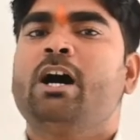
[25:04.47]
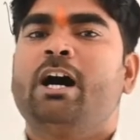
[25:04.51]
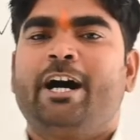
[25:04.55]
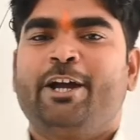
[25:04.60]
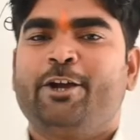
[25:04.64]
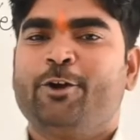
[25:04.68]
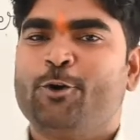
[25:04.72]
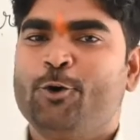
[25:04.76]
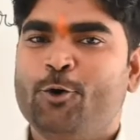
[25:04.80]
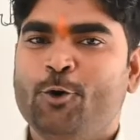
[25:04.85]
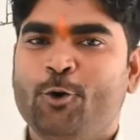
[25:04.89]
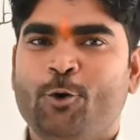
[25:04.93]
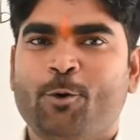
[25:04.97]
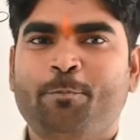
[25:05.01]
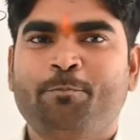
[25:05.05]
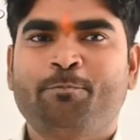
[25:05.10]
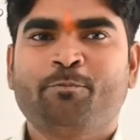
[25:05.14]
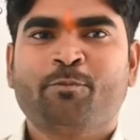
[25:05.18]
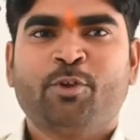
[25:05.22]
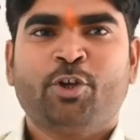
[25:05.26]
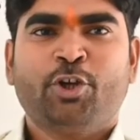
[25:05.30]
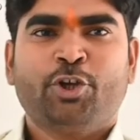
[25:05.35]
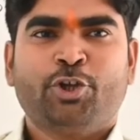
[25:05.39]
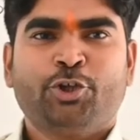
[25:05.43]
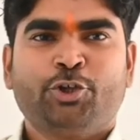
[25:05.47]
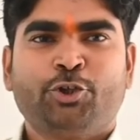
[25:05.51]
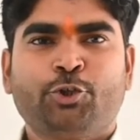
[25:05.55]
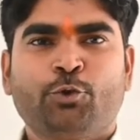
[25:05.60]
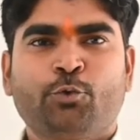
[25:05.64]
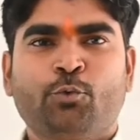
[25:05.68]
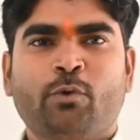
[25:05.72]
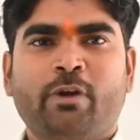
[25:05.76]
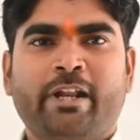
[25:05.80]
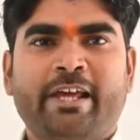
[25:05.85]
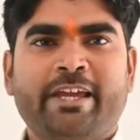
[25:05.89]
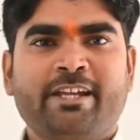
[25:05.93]
I hope
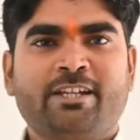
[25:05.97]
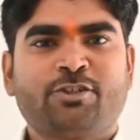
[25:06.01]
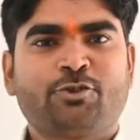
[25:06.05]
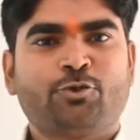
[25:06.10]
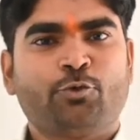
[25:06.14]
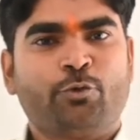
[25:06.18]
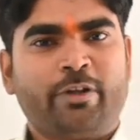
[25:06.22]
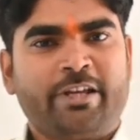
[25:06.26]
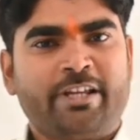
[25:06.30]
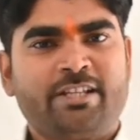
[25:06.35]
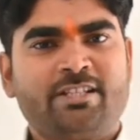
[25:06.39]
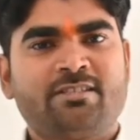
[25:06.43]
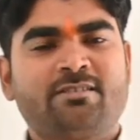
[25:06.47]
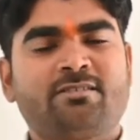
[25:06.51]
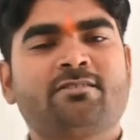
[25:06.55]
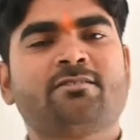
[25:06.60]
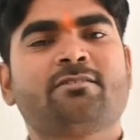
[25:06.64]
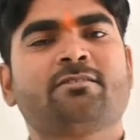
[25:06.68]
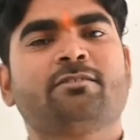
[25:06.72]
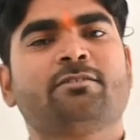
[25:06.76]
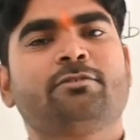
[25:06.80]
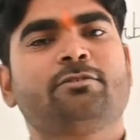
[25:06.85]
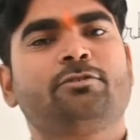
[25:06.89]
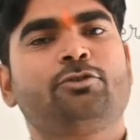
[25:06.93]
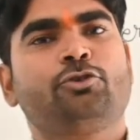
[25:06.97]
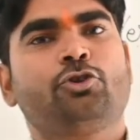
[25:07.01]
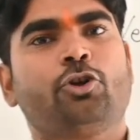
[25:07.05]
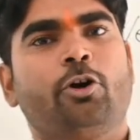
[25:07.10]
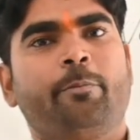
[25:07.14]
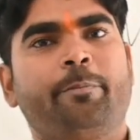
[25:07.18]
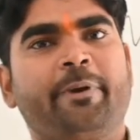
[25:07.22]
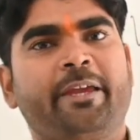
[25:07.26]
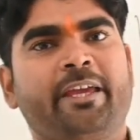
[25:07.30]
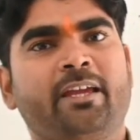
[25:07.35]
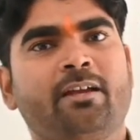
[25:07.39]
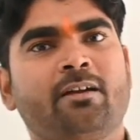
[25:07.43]
you like today's
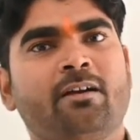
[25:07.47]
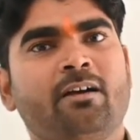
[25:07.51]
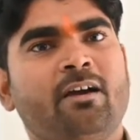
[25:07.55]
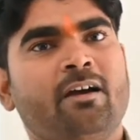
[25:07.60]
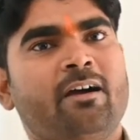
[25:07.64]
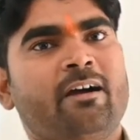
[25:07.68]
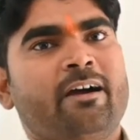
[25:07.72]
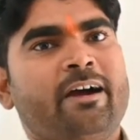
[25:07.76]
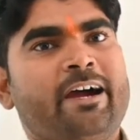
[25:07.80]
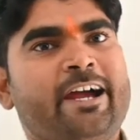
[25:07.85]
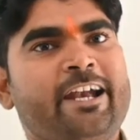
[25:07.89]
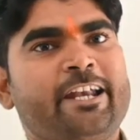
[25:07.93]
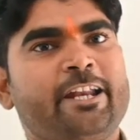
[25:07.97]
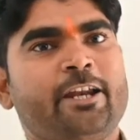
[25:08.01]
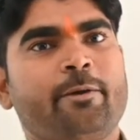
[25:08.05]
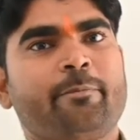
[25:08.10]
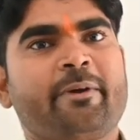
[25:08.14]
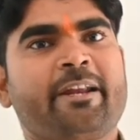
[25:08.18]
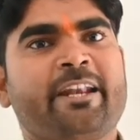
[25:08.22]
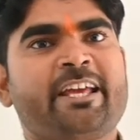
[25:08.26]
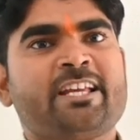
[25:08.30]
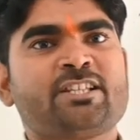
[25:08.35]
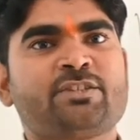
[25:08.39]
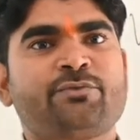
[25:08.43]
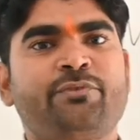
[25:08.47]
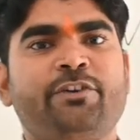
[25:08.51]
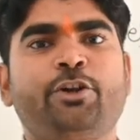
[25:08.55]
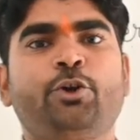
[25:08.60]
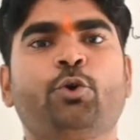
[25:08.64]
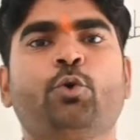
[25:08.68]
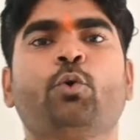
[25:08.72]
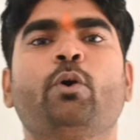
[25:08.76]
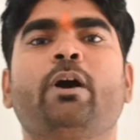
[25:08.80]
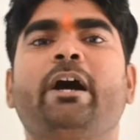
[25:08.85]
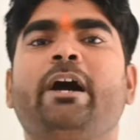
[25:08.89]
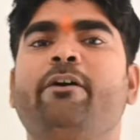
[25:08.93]
topic, and in my next
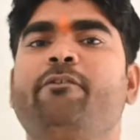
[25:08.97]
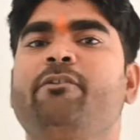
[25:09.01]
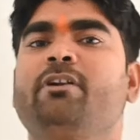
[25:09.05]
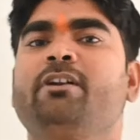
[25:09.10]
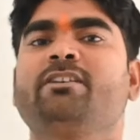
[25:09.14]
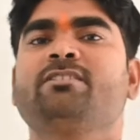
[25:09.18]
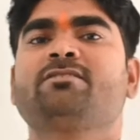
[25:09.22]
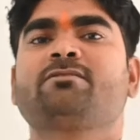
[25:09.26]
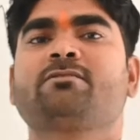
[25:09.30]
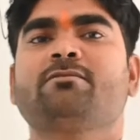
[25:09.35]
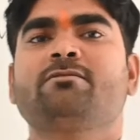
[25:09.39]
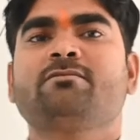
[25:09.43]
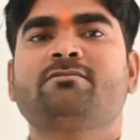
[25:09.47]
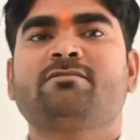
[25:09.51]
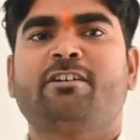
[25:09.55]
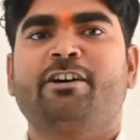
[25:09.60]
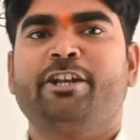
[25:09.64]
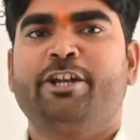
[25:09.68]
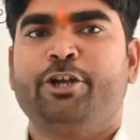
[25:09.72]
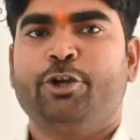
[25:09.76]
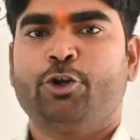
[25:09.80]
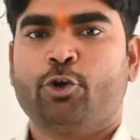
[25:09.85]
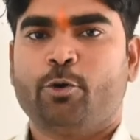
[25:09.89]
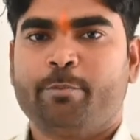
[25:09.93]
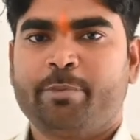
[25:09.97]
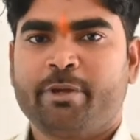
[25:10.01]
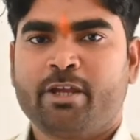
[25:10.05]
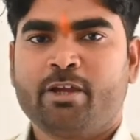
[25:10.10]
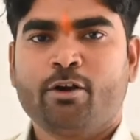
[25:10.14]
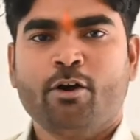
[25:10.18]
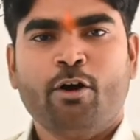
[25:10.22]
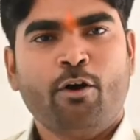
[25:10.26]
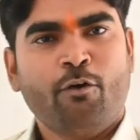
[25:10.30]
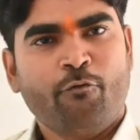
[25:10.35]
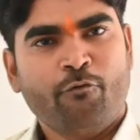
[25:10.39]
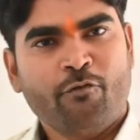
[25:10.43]
video I will discuss on a topic.
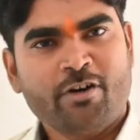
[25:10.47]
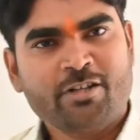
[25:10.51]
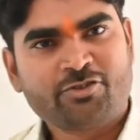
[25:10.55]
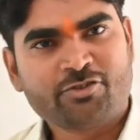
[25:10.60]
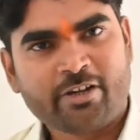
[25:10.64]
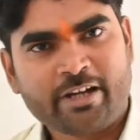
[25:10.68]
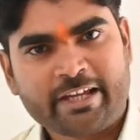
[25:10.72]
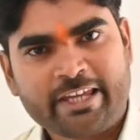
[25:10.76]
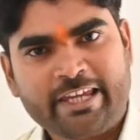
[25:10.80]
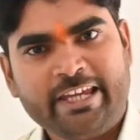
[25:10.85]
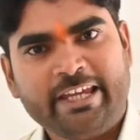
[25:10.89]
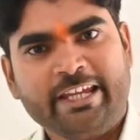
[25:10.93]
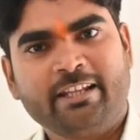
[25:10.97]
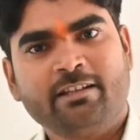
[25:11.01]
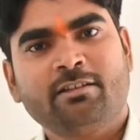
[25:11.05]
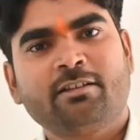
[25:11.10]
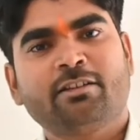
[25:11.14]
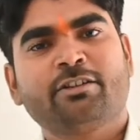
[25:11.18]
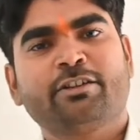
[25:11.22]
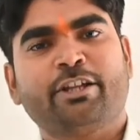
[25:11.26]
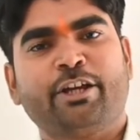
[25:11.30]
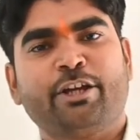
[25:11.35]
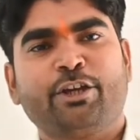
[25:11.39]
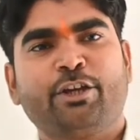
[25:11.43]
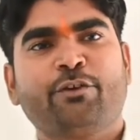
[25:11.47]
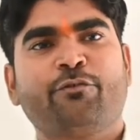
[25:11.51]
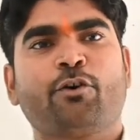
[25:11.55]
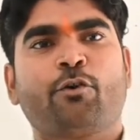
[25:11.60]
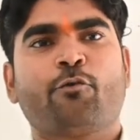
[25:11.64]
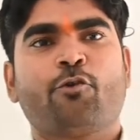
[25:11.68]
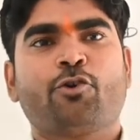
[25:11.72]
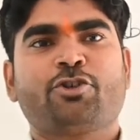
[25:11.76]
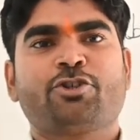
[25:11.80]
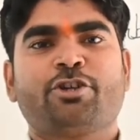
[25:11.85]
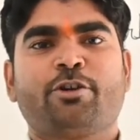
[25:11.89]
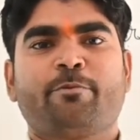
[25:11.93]
Once again, thank you for
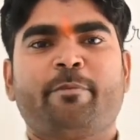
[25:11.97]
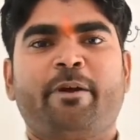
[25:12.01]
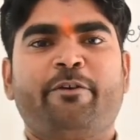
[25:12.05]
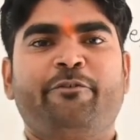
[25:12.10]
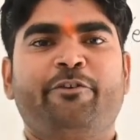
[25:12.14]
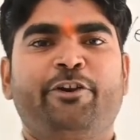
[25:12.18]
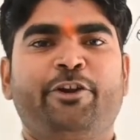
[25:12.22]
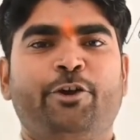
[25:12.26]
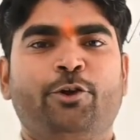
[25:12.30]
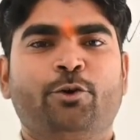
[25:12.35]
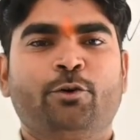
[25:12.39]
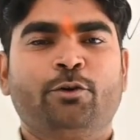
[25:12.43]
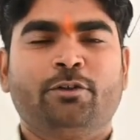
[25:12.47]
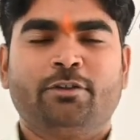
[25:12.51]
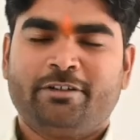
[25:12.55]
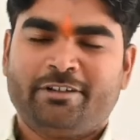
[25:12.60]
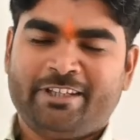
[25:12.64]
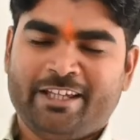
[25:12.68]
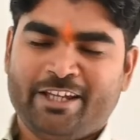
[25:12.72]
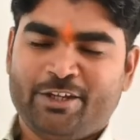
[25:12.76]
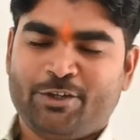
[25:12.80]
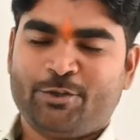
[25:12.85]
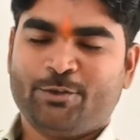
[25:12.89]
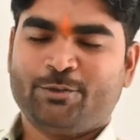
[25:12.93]
watching my video. Thank